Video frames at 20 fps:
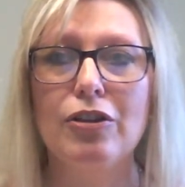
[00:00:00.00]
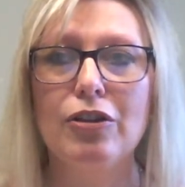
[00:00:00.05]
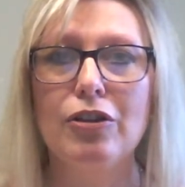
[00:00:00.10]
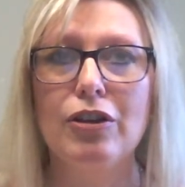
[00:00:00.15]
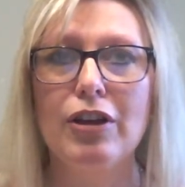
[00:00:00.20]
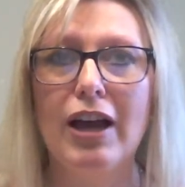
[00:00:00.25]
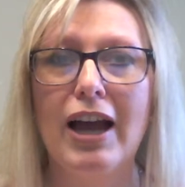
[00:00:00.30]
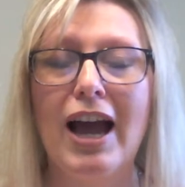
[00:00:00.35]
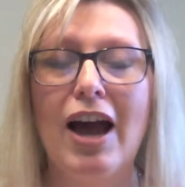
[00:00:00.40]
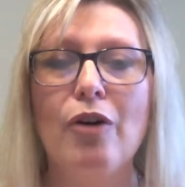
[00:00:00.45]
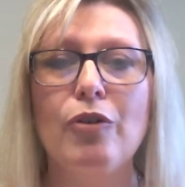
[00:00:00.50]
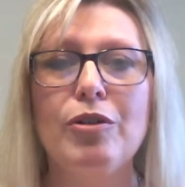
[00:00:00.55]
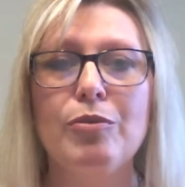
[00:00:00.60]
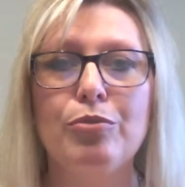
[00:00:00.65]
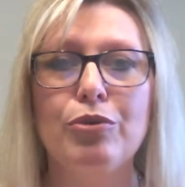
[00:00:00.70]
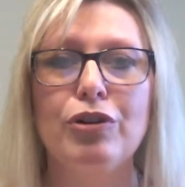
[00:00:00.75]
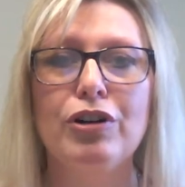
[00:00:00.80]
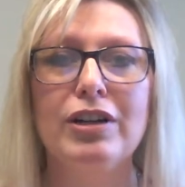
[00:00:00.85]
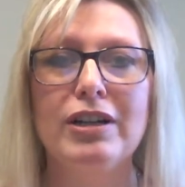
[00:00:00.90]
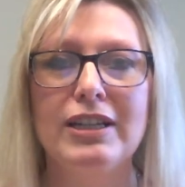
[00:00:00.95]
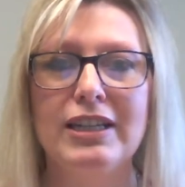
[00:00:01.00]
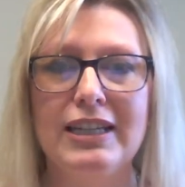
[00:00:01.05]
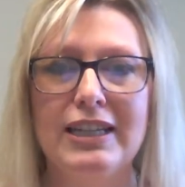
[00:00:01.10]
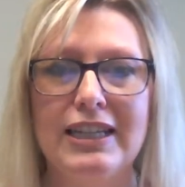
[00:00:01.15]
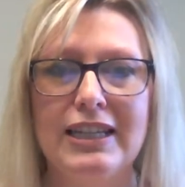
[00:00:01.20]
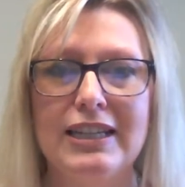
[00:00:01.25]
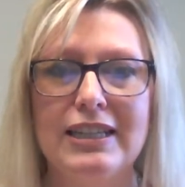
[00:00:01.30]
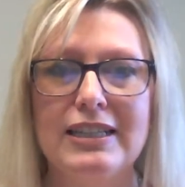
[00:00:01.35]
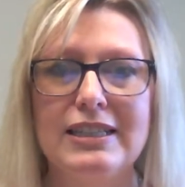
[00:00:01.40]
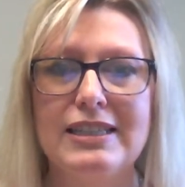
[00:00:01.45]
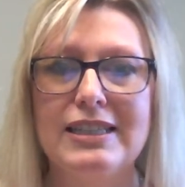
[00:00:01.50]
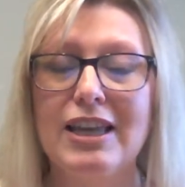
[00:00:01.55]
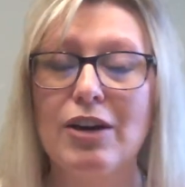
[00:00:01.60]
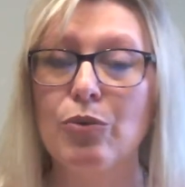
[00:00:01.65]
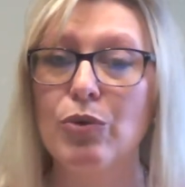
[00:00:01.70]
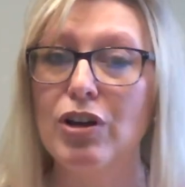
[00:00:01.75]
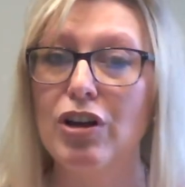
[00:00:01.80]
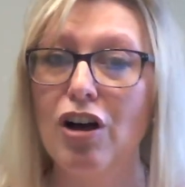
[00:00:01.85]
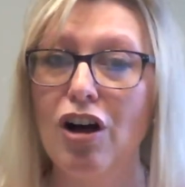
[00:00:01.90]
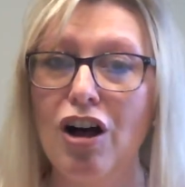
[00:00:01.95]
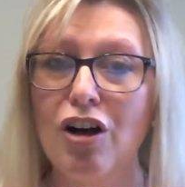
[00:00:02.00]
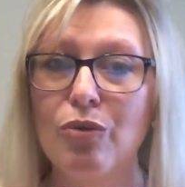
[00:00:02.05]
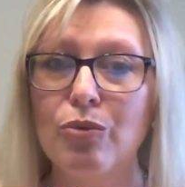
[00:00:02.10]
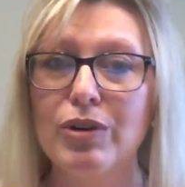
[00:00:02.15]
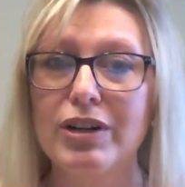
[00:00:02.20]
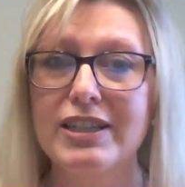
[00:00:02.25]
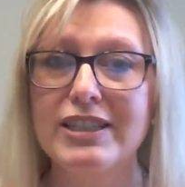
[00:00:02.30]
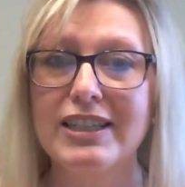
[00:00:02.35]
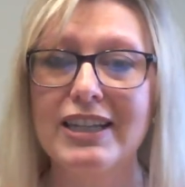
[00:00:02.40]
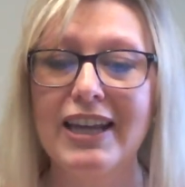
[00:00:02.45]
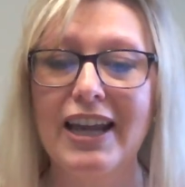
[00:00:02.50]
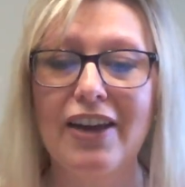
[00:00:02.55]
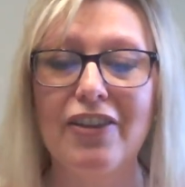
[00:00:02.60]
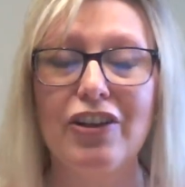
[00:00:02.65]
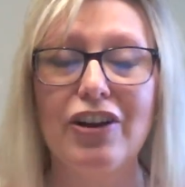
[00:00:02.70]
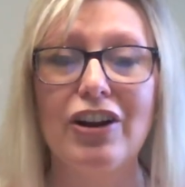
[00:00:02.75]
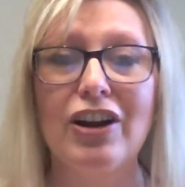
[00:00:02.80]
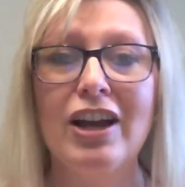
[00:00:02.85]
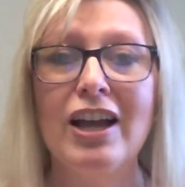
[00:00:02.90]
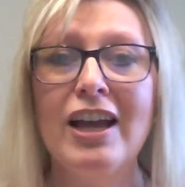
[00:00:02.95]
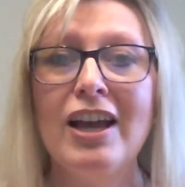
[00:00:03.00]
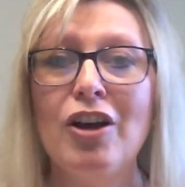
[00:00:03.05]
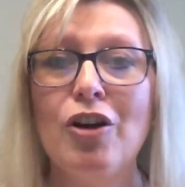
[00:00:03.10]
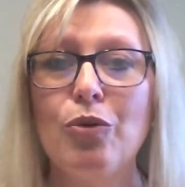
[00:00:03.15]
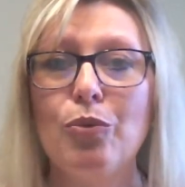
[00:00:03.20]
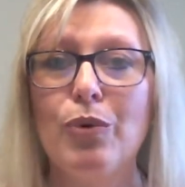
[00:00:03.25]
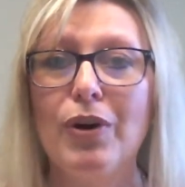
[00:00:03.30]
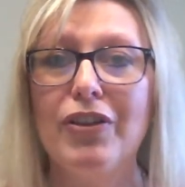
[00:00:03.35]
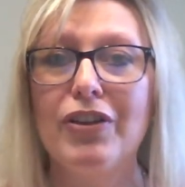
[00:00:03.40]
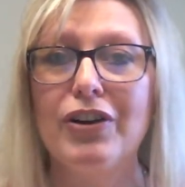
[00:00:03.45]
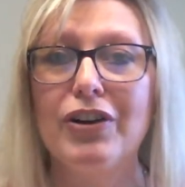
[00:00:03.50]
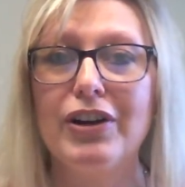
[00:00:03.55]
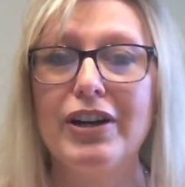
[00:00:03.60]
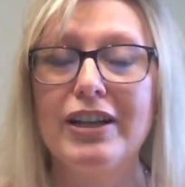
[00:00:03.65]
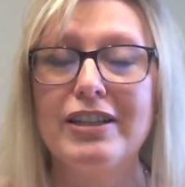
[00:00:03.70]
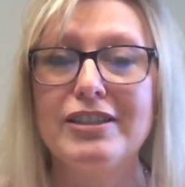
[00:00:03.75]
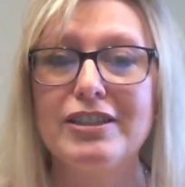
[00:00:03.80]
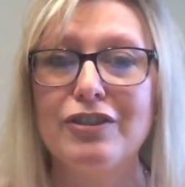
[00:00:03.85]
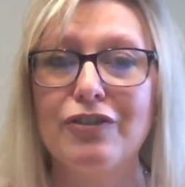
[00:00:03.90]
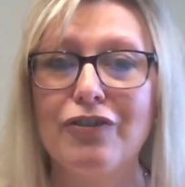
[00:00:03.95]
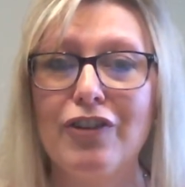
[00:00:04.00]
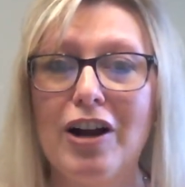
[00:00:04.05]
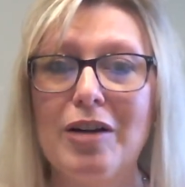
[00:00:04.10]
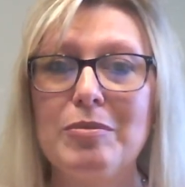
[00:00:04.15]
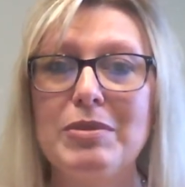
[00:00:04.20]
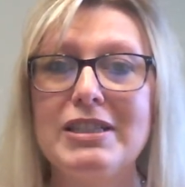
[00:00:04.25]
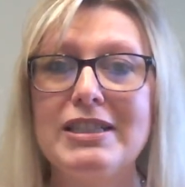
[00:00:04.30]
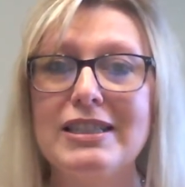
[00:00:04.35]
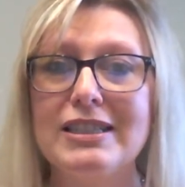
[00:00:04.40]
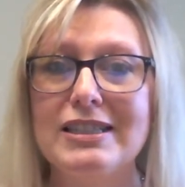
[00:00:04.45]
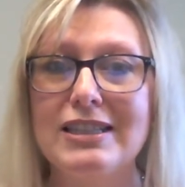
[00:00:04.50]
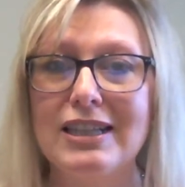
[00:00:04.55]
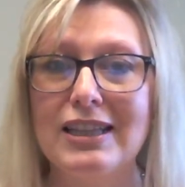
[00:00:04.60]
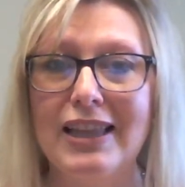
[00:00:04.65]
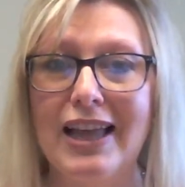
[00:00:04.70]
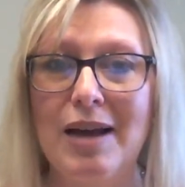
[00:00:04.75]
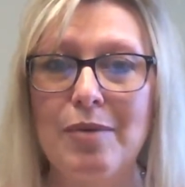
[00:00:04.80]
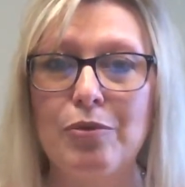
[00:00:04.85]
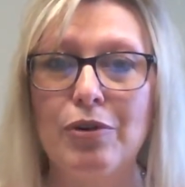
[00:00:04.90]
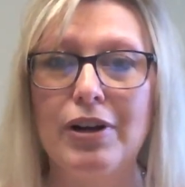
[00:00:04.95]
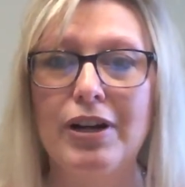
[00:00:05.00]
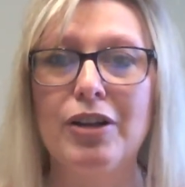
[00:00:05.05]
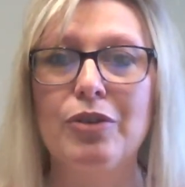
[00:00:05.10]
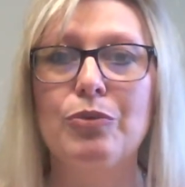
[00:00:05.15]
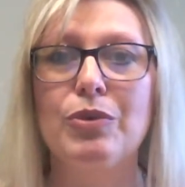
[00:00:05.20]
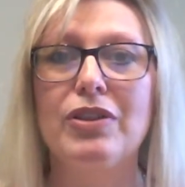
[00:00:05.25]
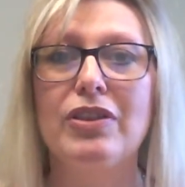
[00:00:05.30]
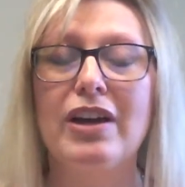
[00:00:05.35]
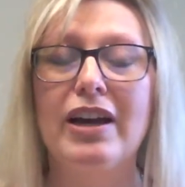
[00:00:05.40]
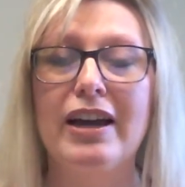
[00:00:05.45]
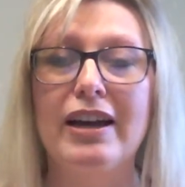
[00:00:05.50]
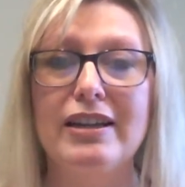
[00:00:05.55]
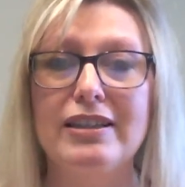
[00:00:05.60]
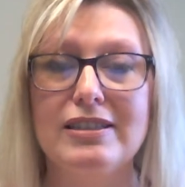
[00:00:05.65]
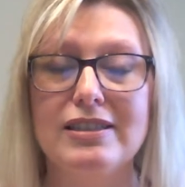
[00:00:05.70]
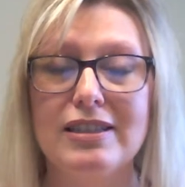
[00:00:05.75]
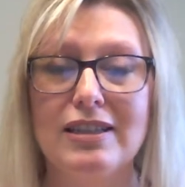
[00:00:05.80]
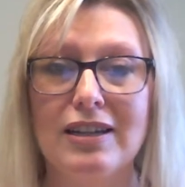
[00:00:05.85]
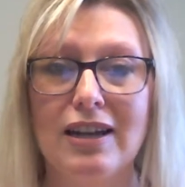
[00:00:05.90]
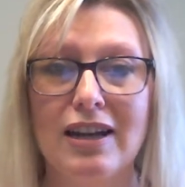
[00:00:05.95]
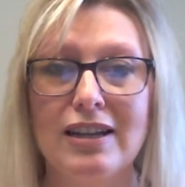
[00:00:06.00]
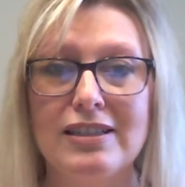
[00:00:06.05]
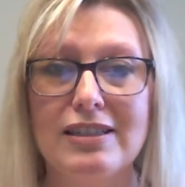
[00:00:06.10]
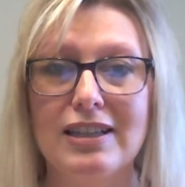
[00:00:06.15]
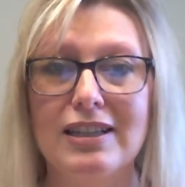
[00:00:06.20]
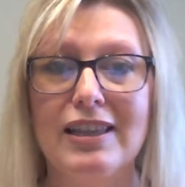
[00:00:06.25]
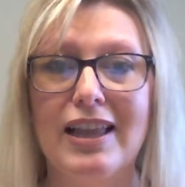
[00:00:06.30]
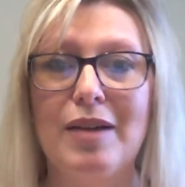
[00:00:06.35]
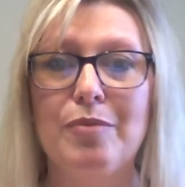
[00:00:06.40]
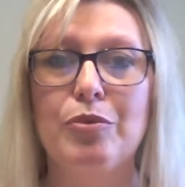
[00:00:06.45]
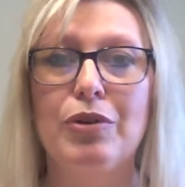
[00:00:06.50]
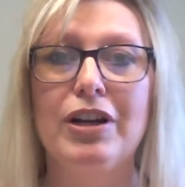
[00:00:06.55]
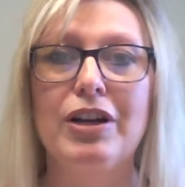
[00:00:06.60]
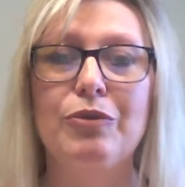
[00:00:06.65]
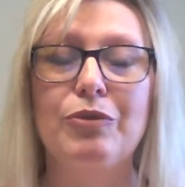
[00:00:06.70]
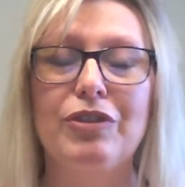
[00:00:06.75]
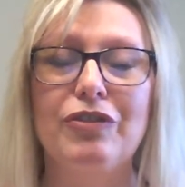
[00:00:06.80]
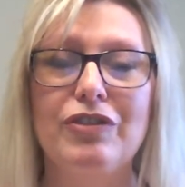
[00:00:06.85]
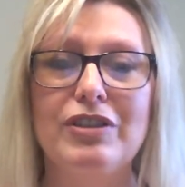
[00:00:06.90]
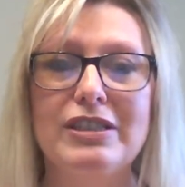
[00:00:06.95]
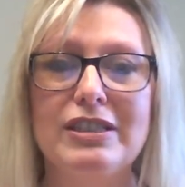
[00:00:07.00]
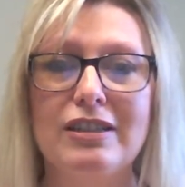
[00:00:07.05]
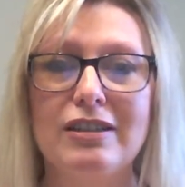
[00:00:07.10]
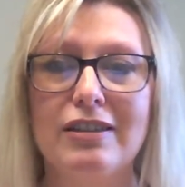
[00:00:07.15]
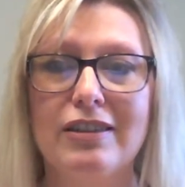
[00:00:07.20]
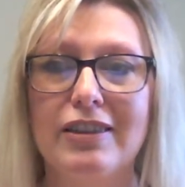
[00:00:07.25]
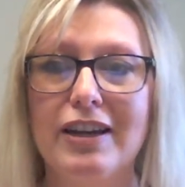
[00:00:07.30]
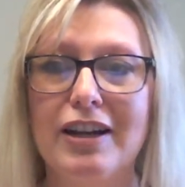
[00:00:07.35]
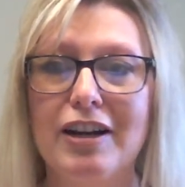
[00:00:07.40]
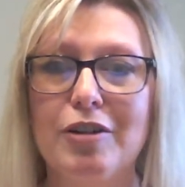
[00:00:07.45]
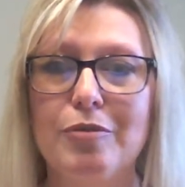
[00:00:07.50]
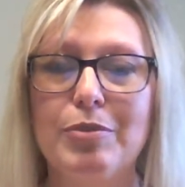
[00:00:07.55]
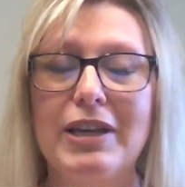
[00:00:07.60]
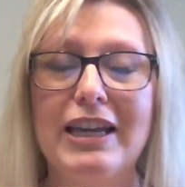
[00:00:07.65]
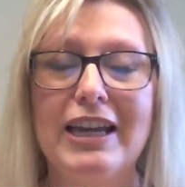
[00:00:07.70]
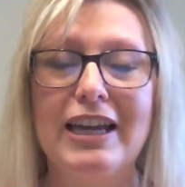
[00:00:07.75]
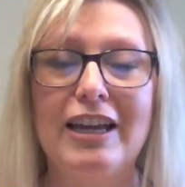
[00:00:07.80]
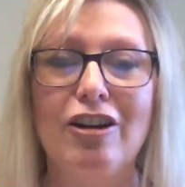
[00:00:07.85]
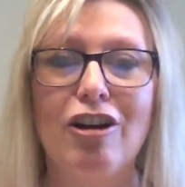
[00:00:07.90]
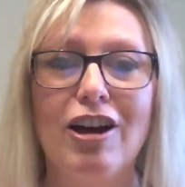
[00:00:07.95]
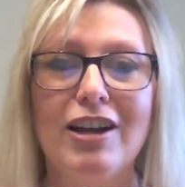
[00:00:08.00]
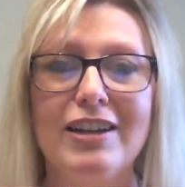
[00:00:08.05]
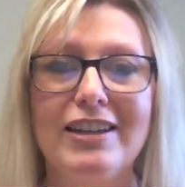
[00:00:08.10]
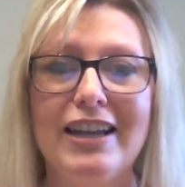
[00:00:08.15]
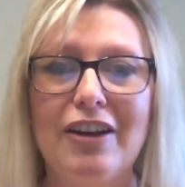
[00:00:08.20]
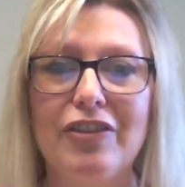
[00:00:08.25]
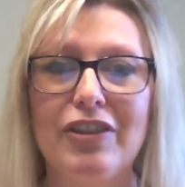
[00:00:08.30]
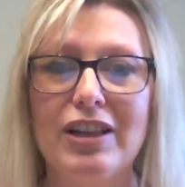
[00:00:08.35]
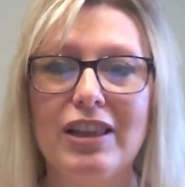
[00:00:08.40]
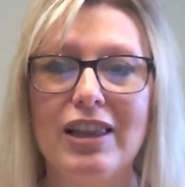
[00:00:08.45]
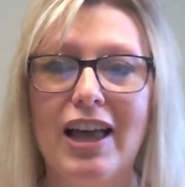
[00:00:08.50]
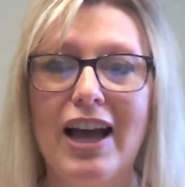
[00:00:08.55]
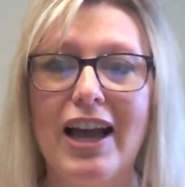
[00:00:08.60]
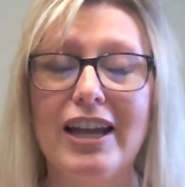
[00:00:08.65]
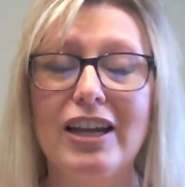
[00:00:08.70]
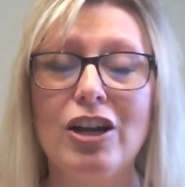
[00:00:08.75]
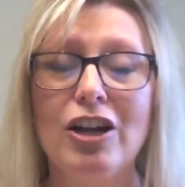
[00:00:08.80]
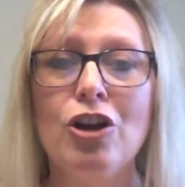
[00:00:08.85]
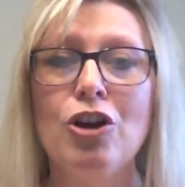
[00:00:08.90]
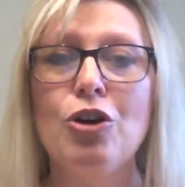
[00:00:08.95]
how important it is that we all work together, whether it's the pharmacist collaborating with us and us collaborating with physical therapy and on down the line.